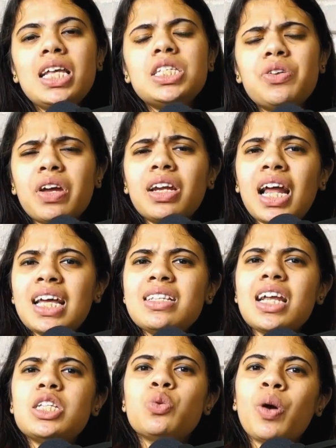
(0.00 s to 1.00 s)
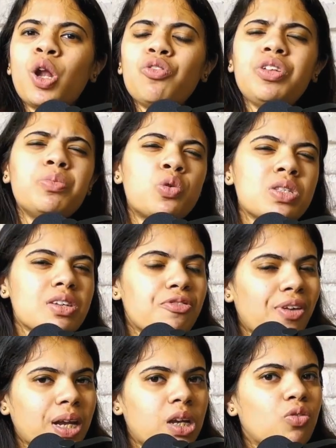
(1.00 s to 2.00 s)
is recognized as one of the most
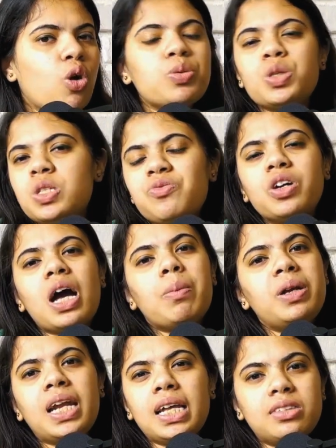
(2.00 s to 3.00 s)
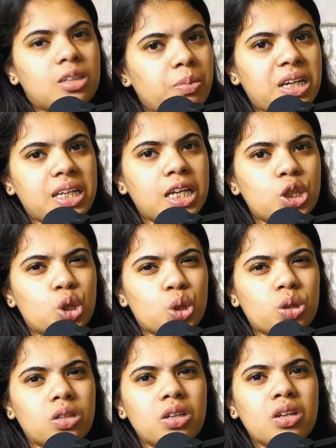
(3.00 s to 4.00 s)
effective options for carbon dioxide mitigation?